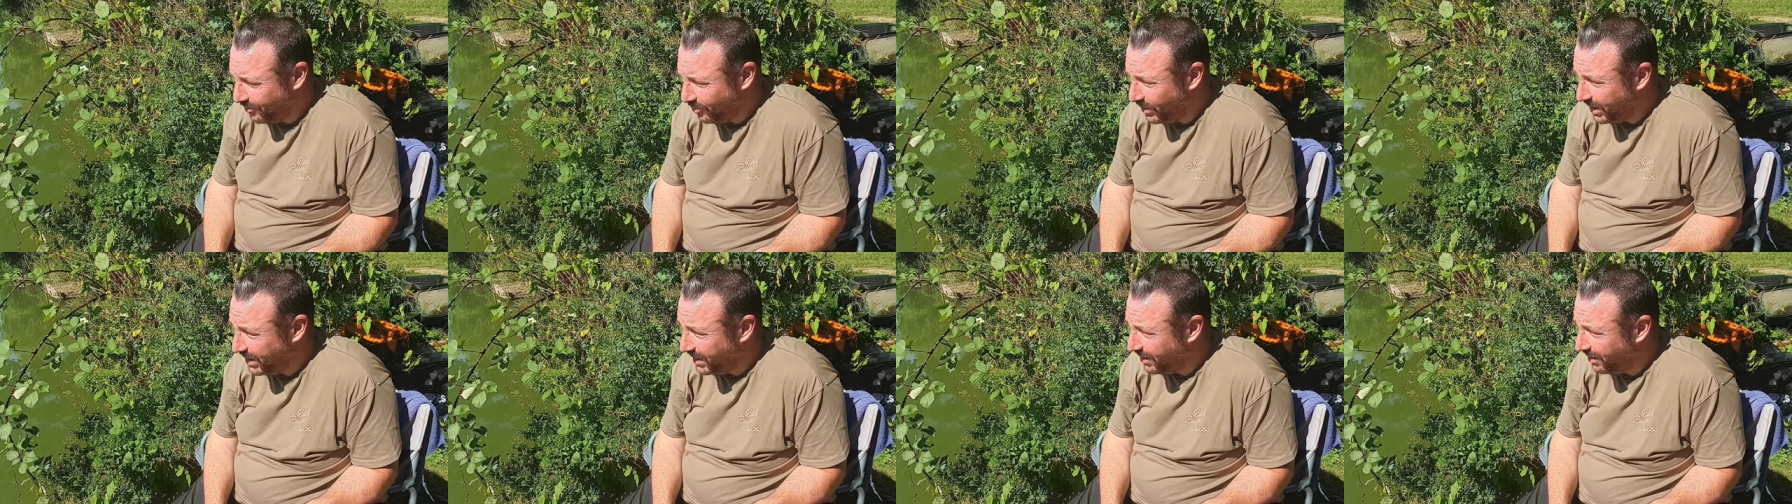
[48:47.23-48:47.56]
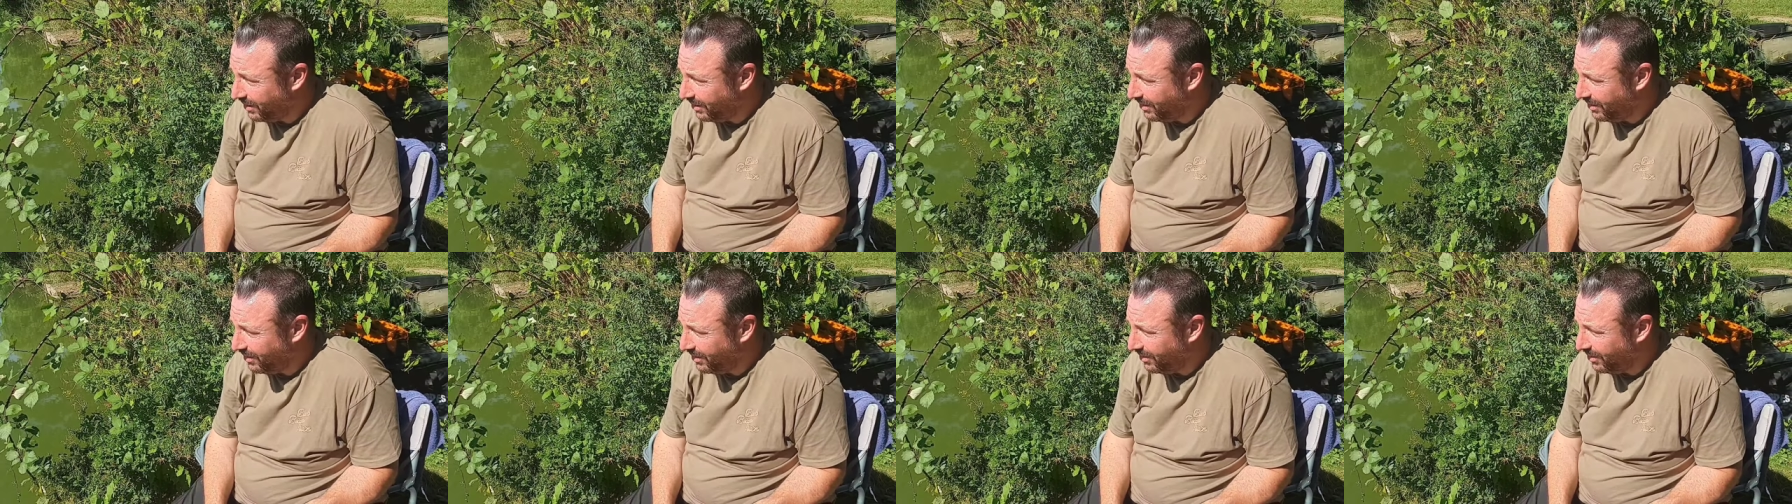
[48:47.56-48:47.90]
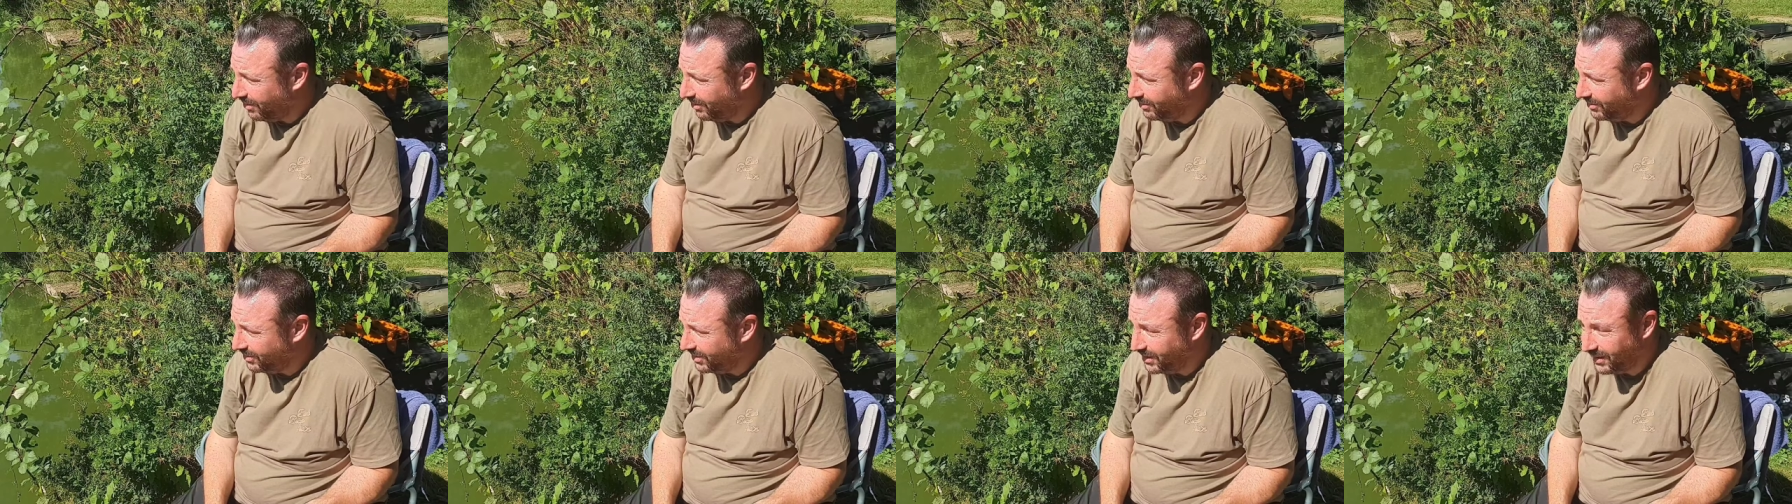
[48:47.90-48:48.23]
and we
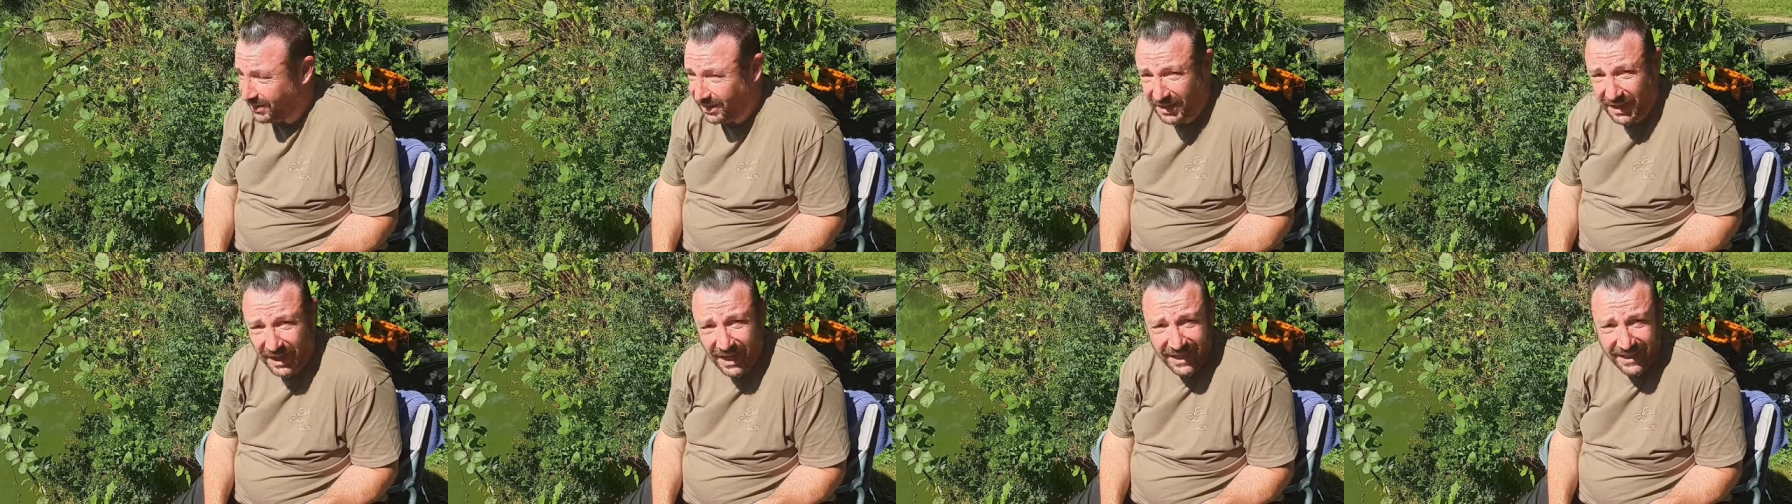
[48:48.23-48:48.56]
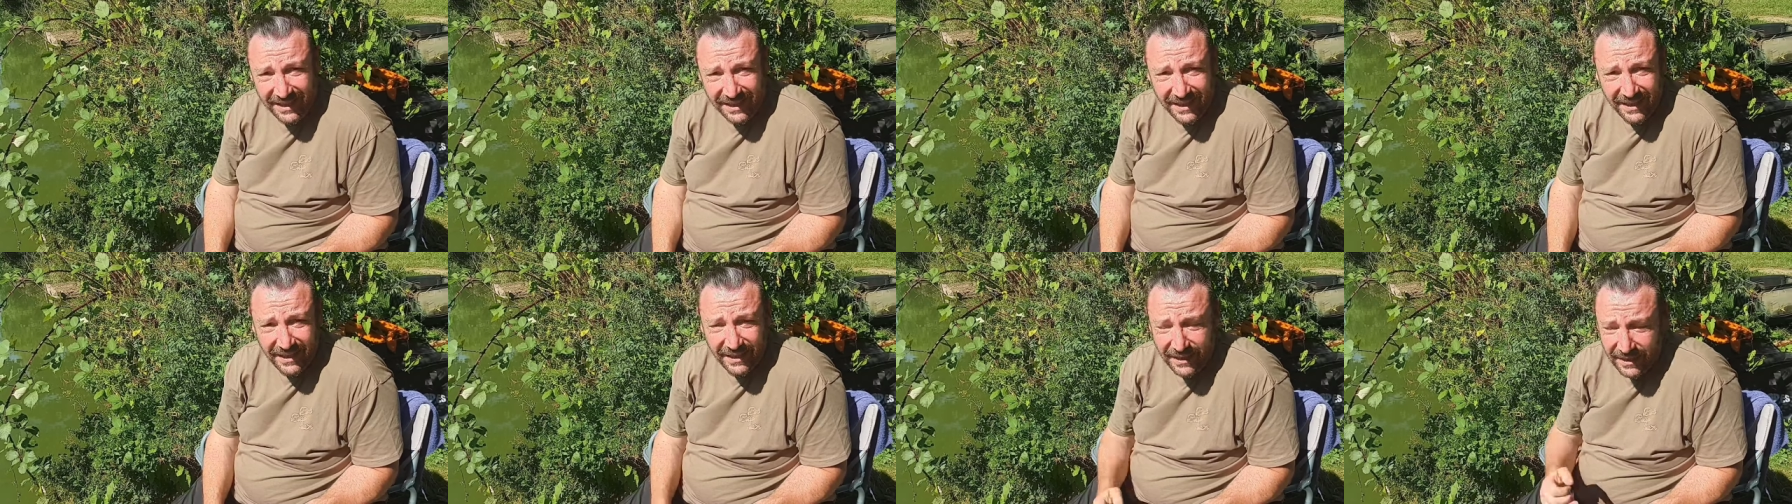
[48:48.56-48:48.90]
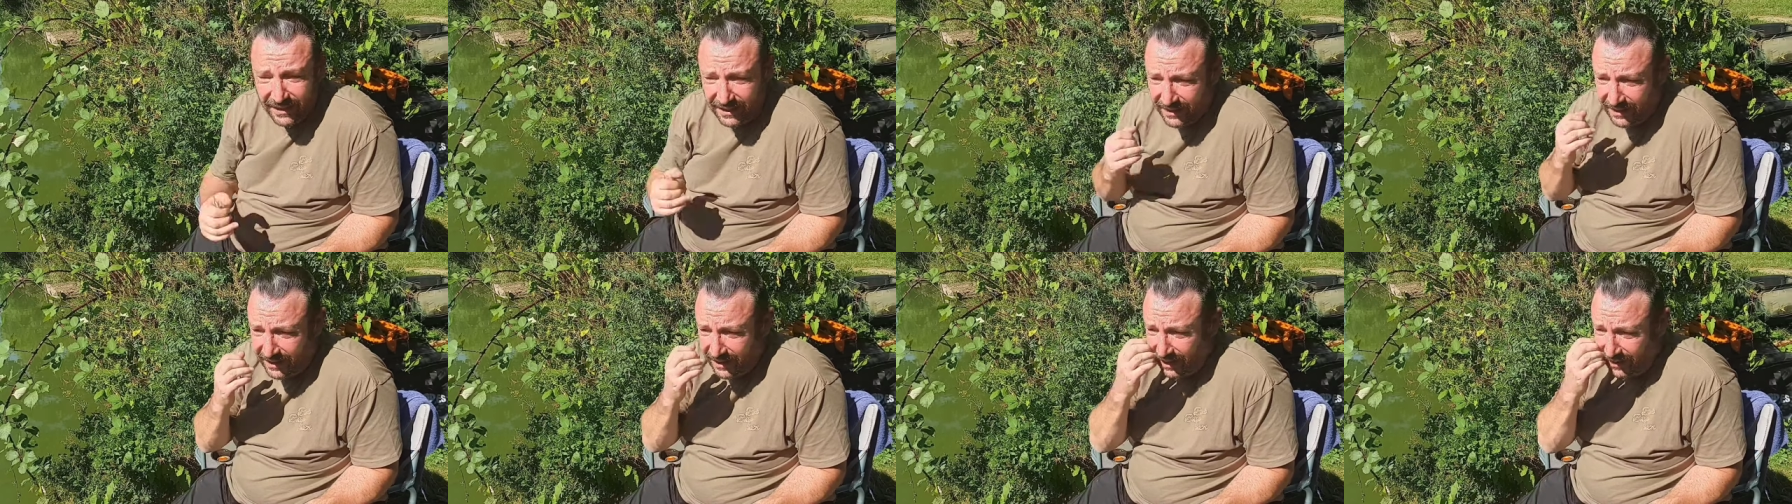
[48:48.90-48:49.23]
are on the lake.
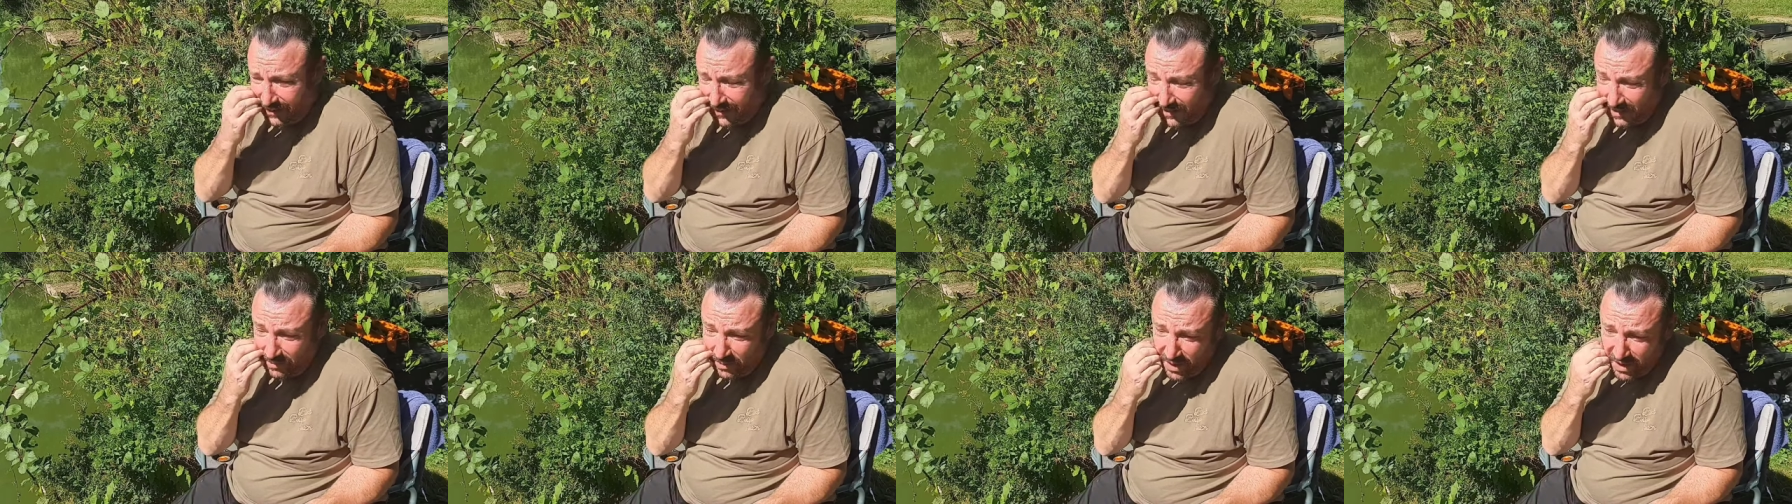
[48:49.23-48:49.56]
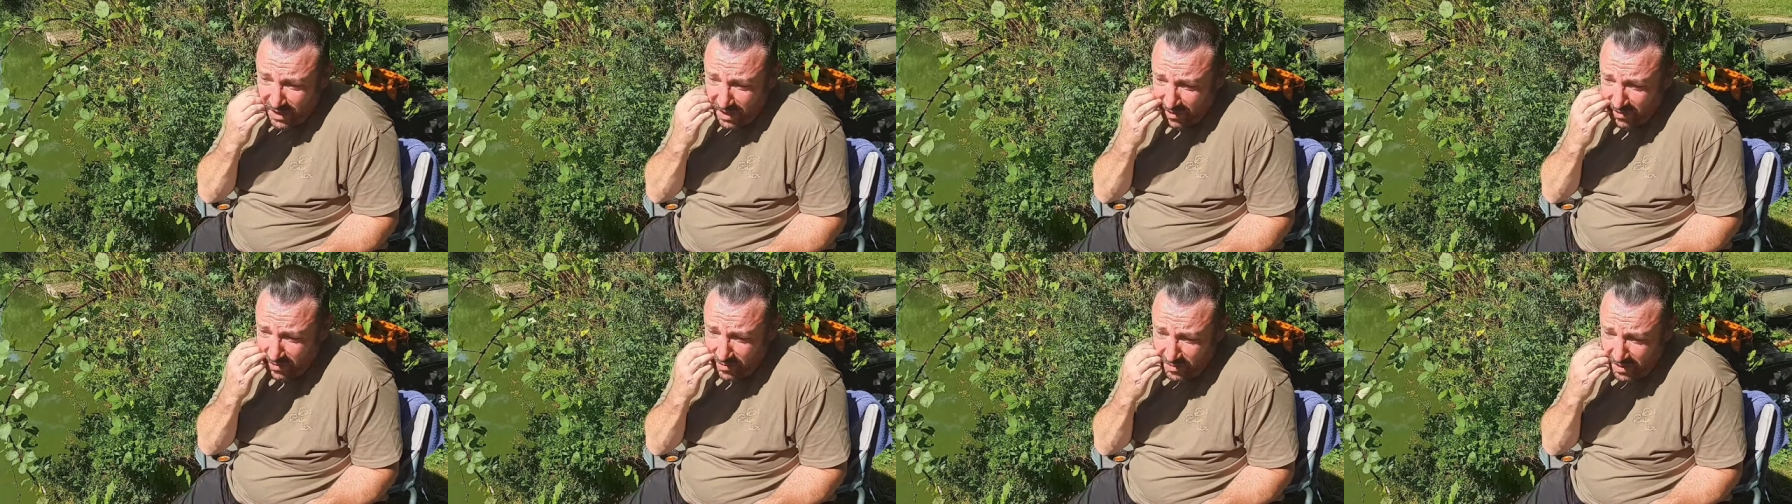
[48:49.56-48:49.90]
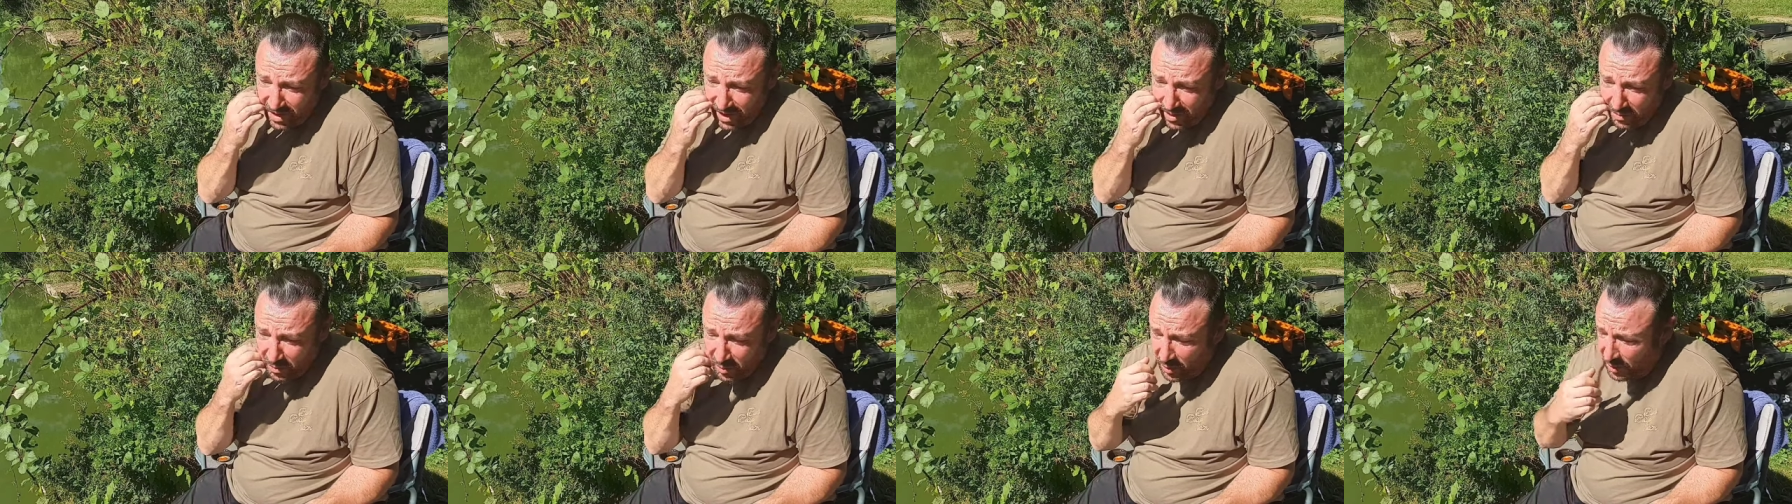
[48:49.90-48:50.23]
Uh, this is my
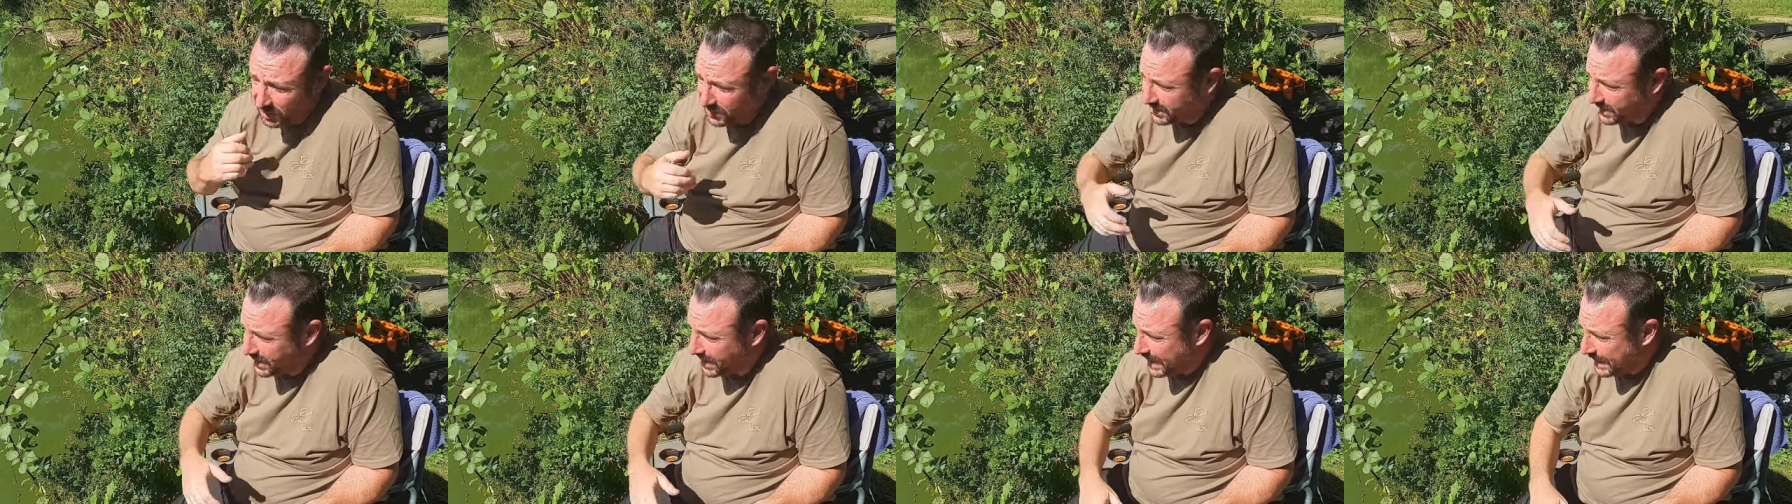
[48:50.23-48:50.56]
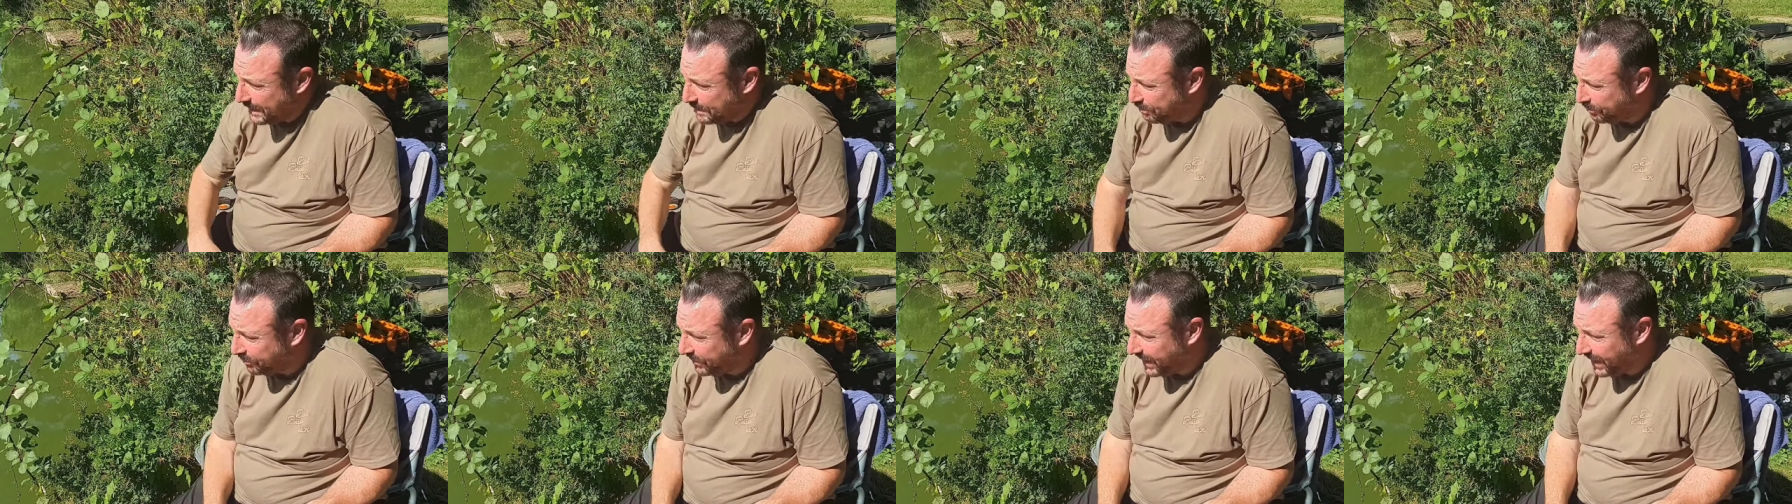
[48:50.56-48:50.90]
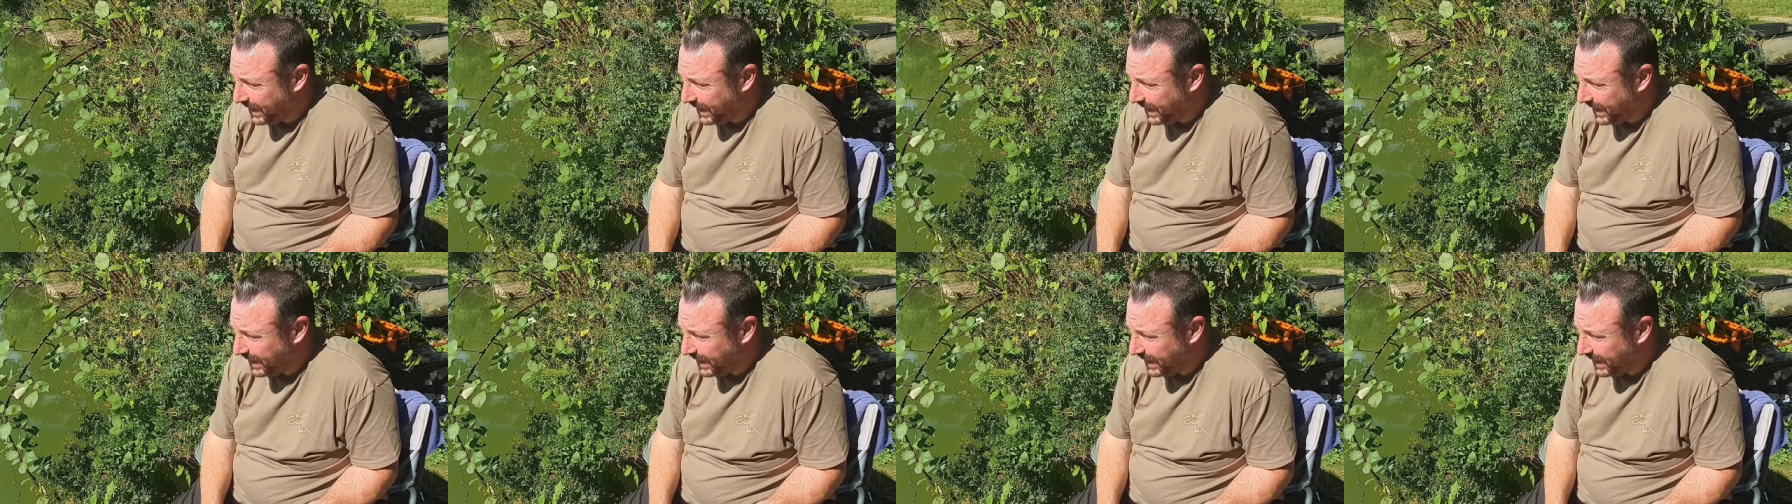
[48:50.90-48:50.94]
local club water.